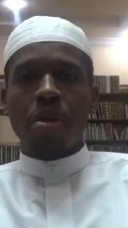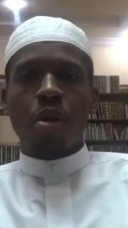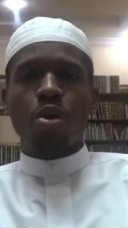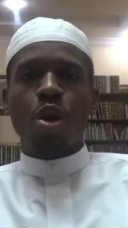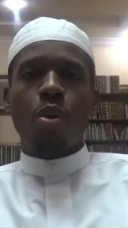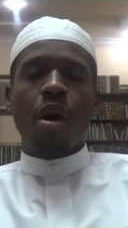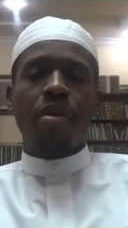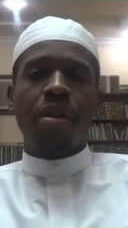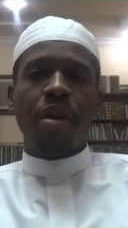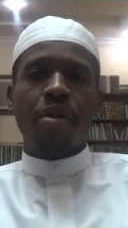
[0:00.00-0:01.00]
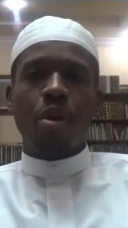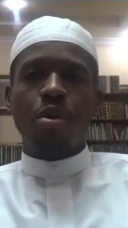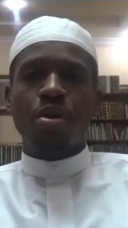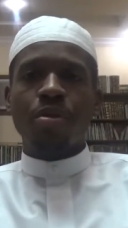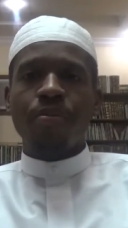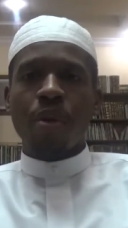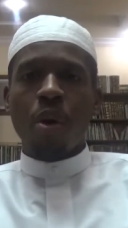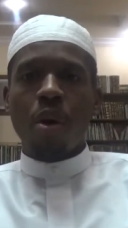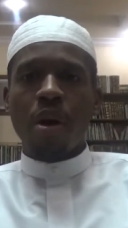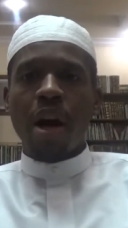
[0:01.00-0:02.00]
those who are wealthy and those
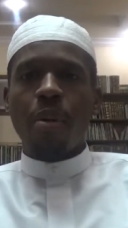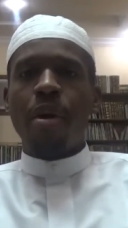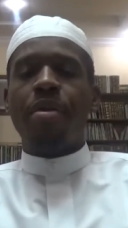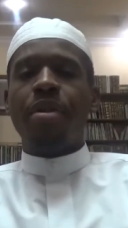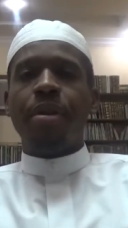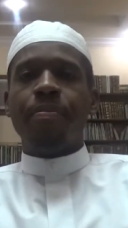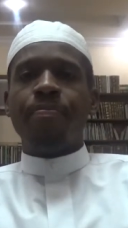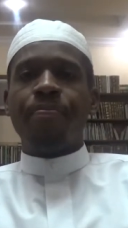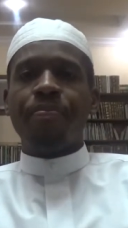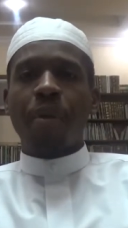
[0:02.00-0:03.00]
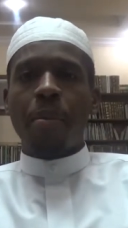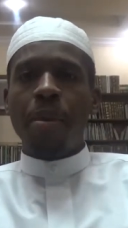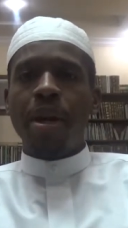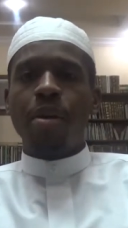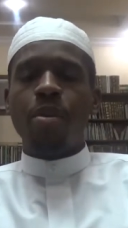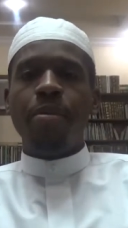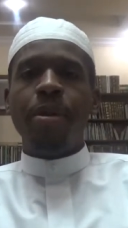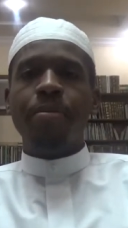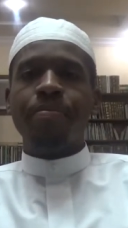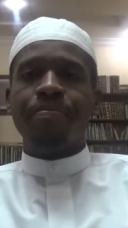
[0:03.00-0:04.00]
who are not wealthy, men and
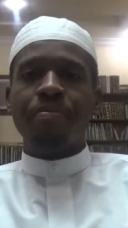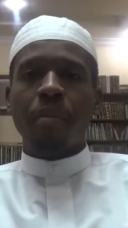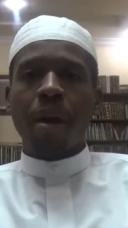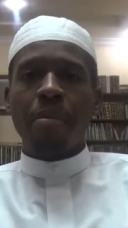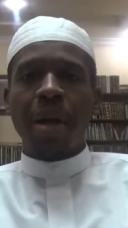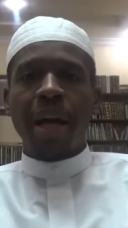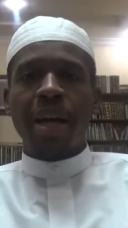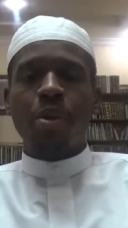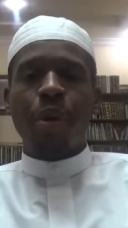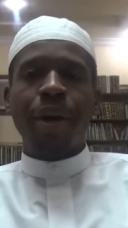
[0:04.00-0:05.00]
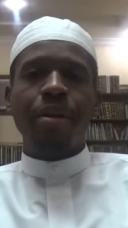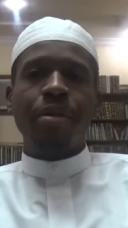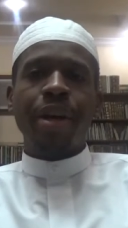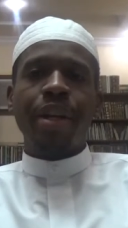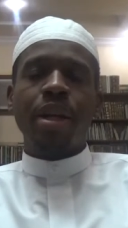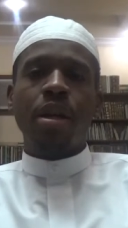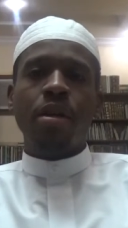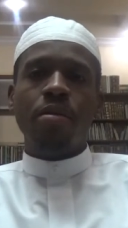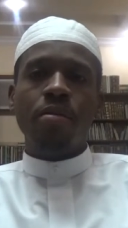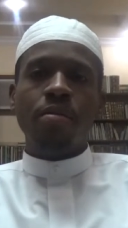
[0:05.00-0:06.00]
women, black and white, red and
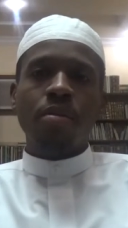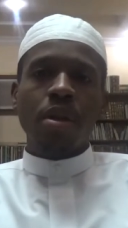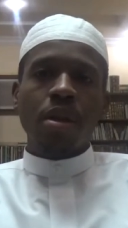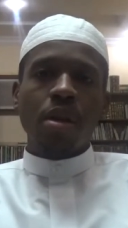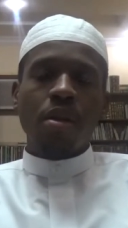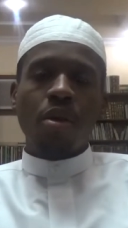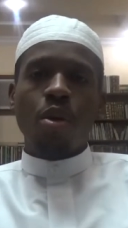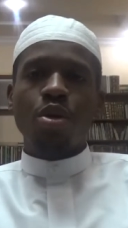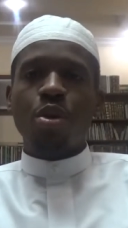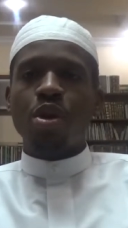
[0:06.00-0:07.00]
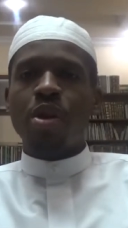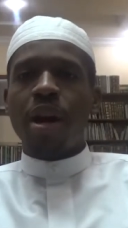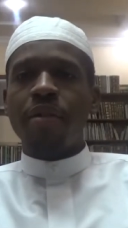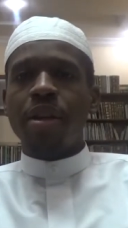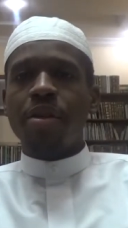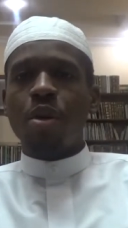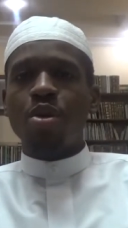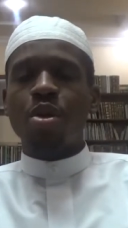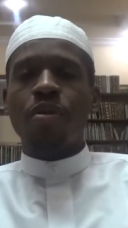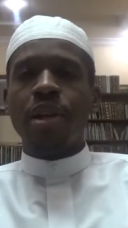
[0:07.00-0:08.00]
yellow, those who are traveling,
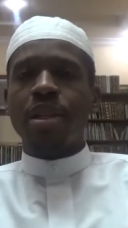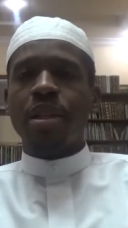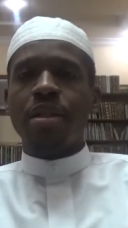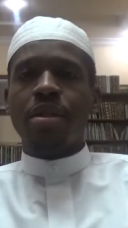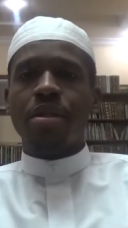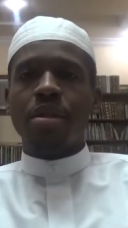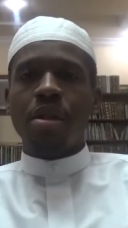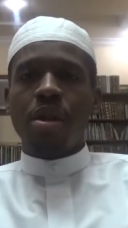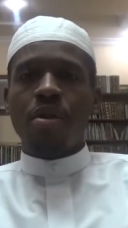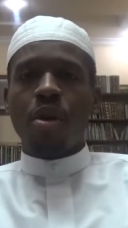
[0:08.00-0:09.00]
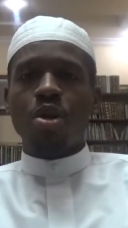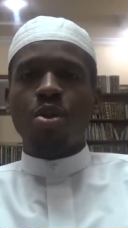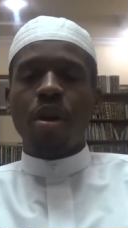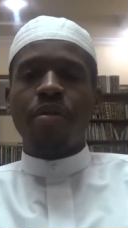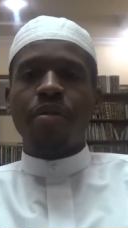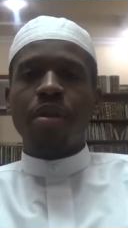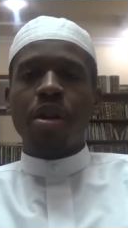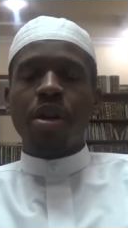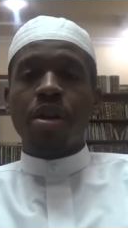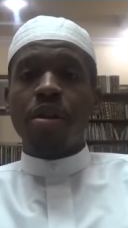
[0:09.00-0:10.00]
those who are residents, those who have
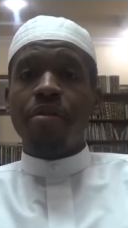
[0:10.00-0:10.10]
good